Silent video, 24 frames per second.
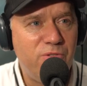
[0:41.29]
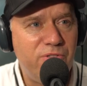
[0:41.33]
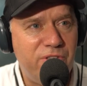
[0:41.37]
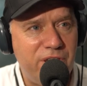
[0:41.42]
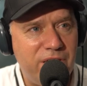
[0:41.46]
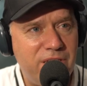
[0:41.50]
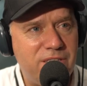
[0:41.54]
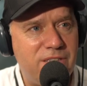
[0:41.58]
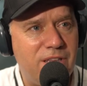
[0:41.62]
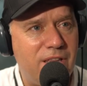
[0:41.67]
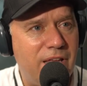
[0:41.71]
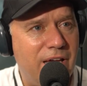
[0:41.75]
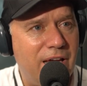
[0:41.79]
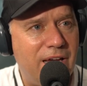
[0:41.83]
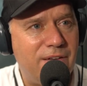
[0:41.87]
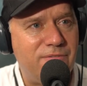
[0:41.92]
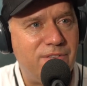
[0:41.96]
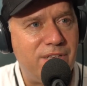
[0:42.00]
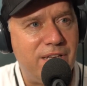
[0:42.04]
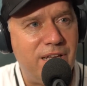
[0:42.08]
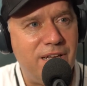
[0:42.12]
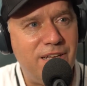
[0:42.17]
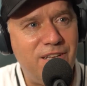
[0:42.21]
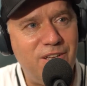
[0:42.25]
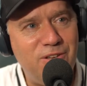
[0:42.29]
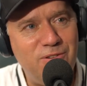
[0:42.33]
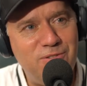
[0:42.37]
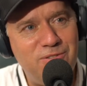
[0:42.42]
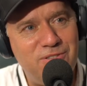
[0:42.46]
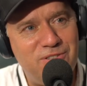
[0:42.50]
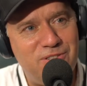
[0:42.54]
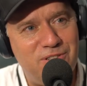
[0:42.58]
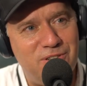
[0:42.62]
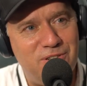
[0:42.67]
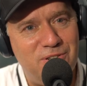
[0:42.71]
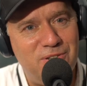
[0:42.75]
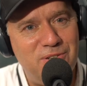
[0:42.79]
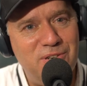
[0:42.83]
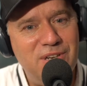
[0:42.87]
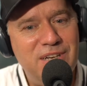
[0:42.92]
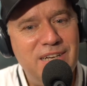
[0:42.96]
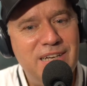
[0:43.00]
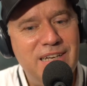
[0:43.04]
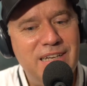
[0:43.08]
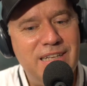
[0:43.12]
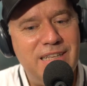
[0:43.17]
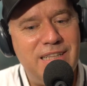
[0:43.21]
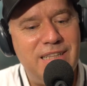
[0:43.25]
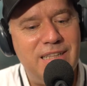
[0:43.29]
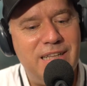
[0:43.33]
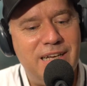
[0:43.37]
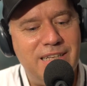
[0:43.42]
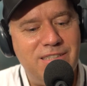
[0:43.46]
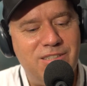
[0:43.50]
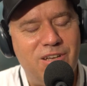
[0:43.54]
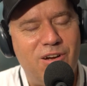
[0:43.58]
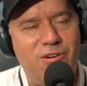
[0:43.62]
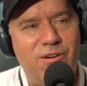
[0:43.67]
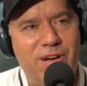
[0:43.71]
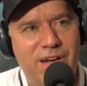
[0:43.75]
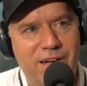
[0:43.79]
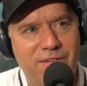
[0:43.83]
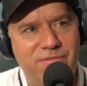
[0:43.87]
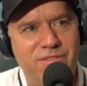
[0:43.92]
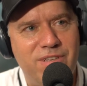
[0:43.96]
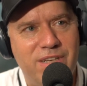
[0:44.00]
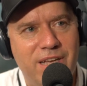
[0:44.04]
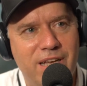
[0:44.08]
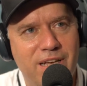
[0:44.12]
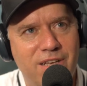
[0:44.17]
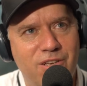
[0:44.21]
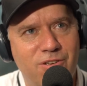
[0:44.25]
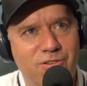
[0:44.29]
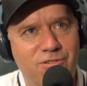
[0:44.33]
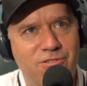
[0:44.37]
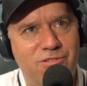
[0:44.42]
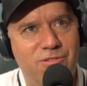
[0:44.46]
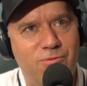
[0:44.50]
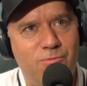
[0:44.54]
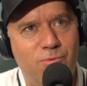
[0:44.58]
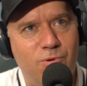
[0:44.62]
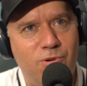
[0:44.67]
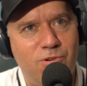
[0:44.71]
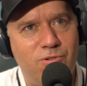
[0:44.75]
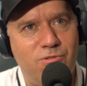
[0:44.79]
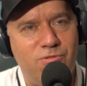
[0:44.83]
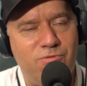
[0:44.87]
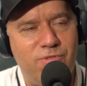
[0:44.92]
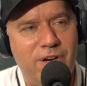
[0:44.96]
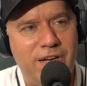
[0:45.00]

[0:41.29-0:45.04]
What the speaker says: things that they have to get used to, they don't have to get used to what good